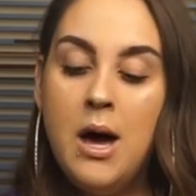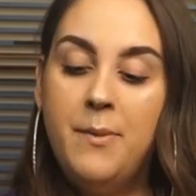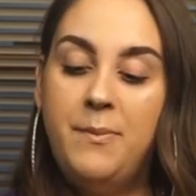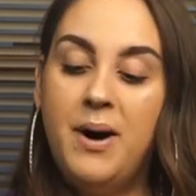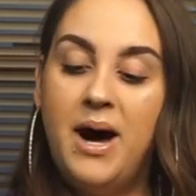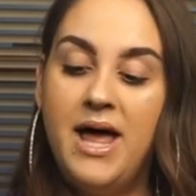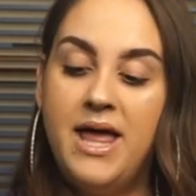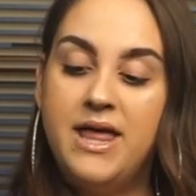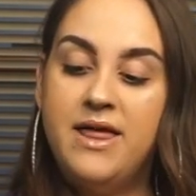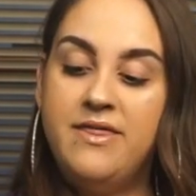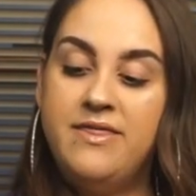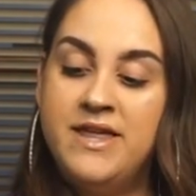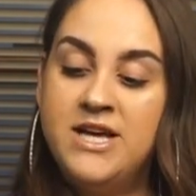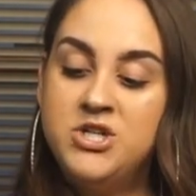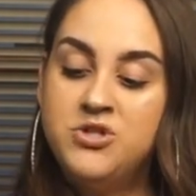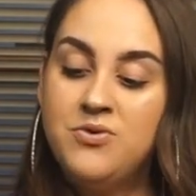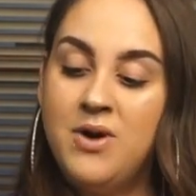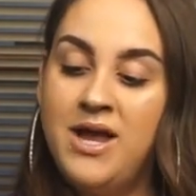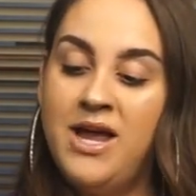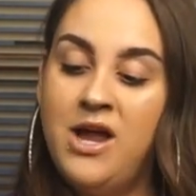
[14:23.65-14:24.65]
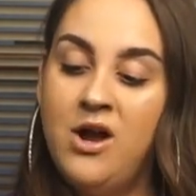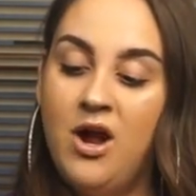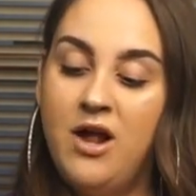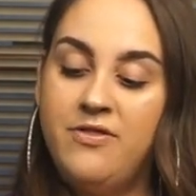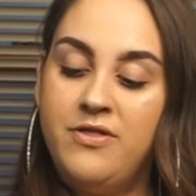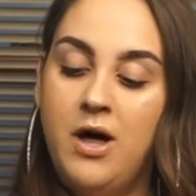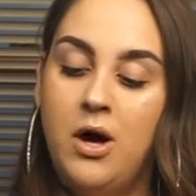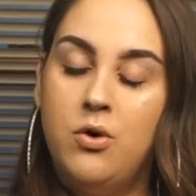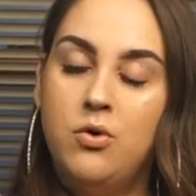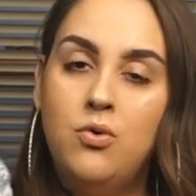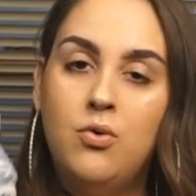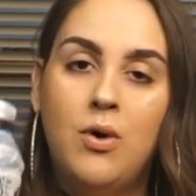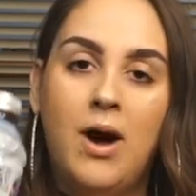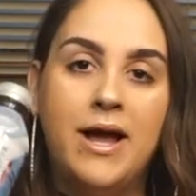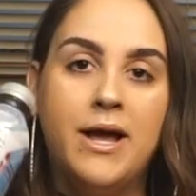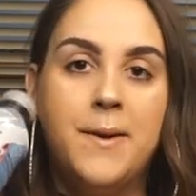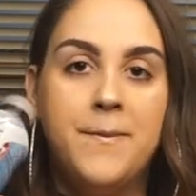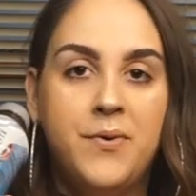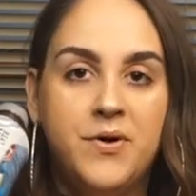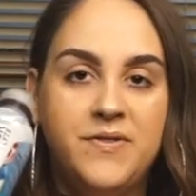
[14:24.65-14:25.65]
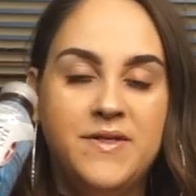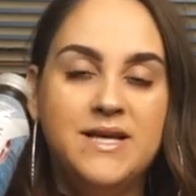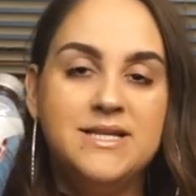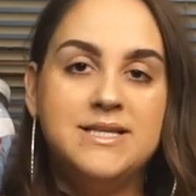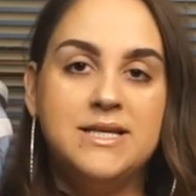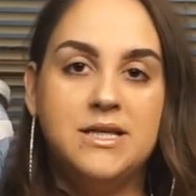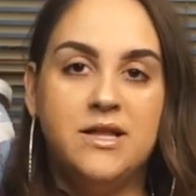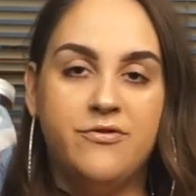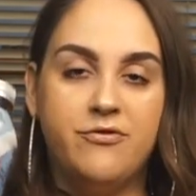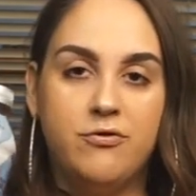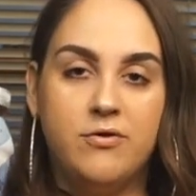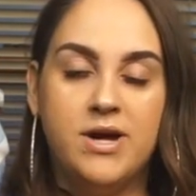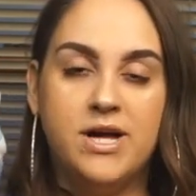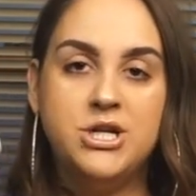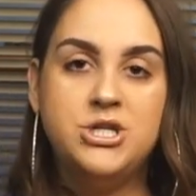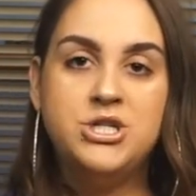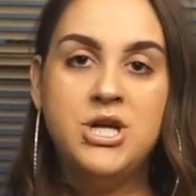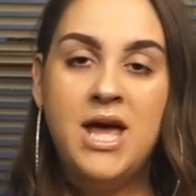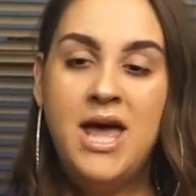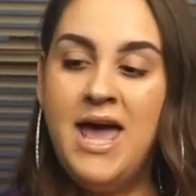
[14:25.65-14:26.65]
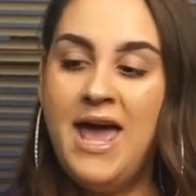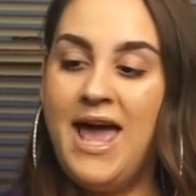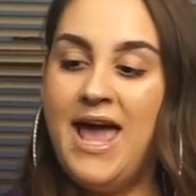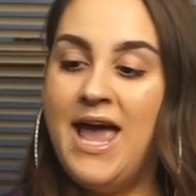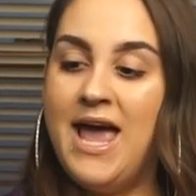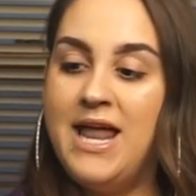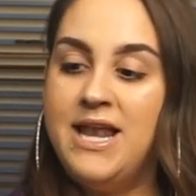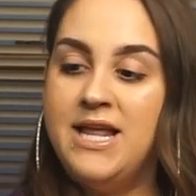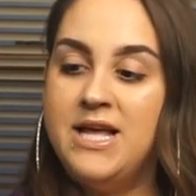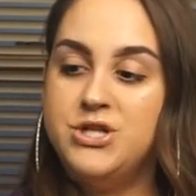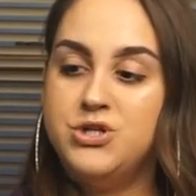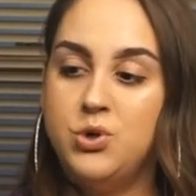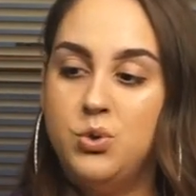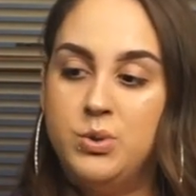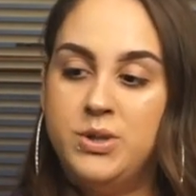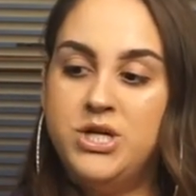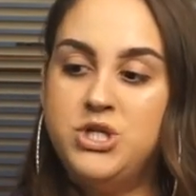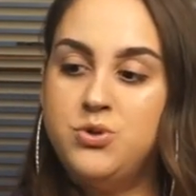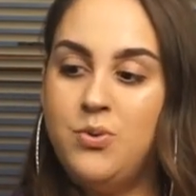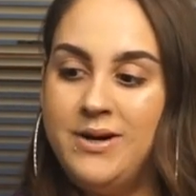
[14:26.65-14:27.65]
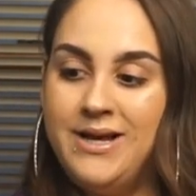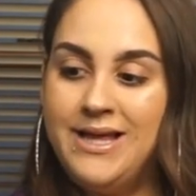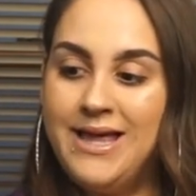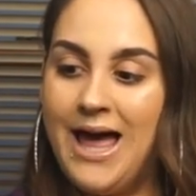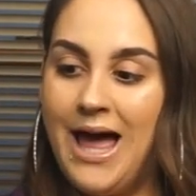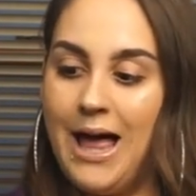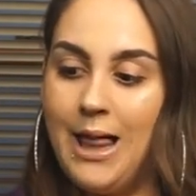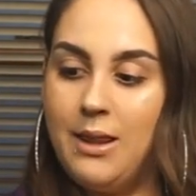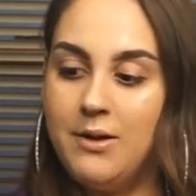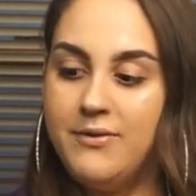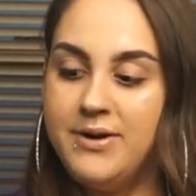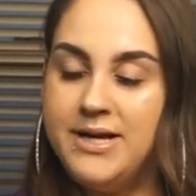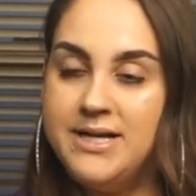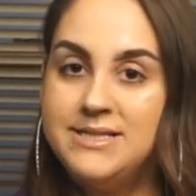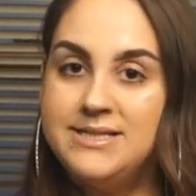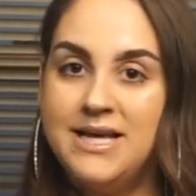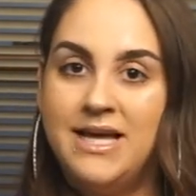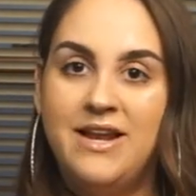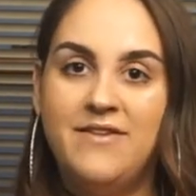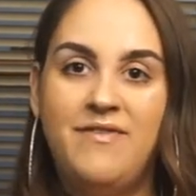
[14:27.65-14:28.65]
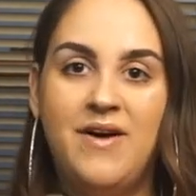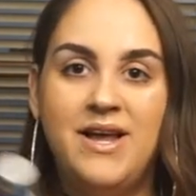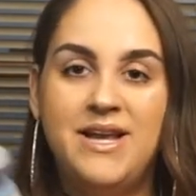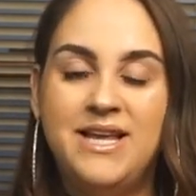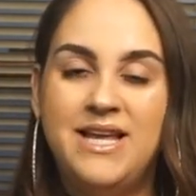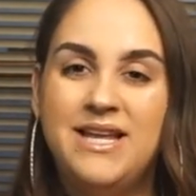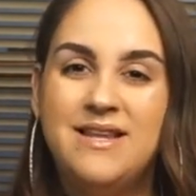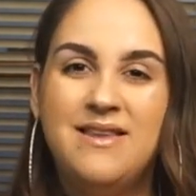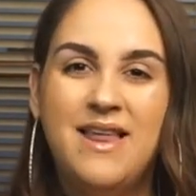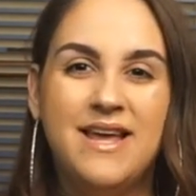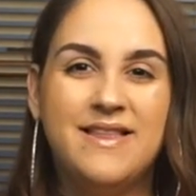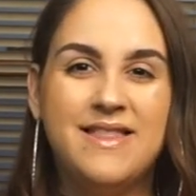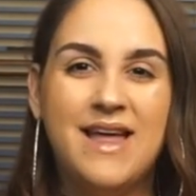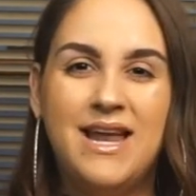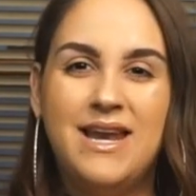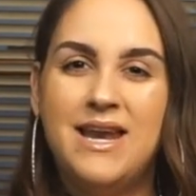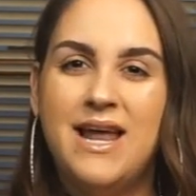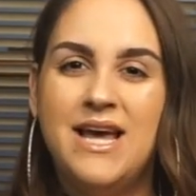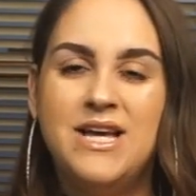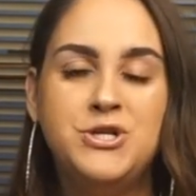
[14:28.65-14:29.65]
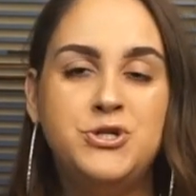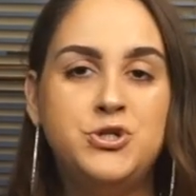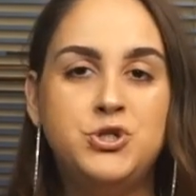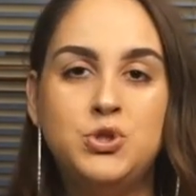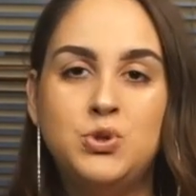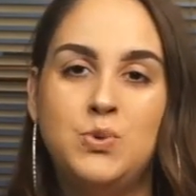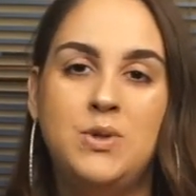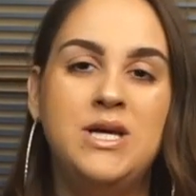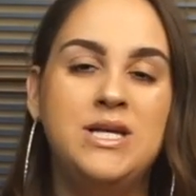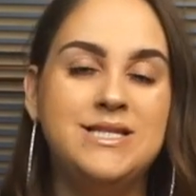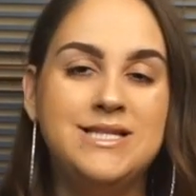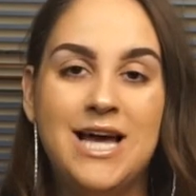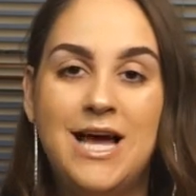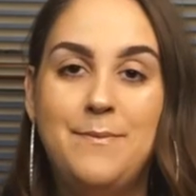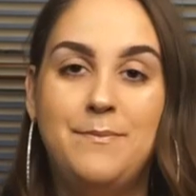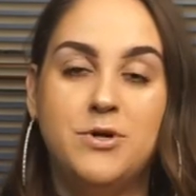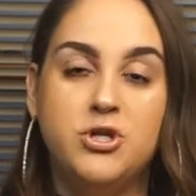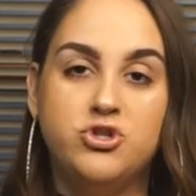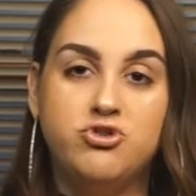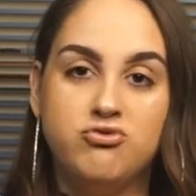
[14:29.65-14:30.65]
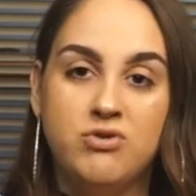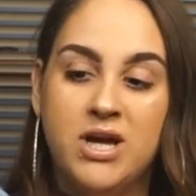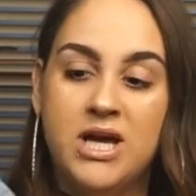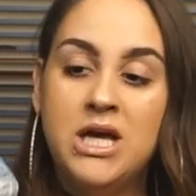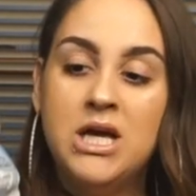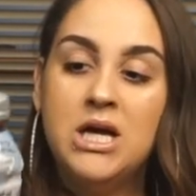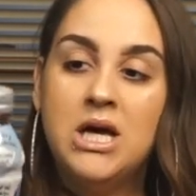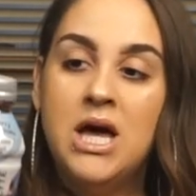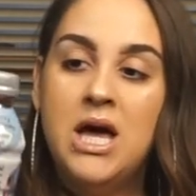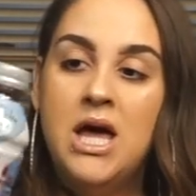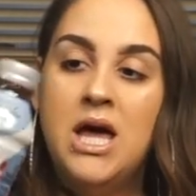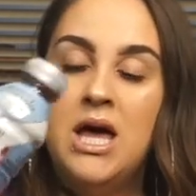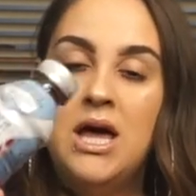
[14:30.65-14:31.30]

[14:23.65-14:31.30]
But this right here, I thought, ooh, I could put these in the fridge and it's only 20 calories. And if I need like that nice sweet type of drink,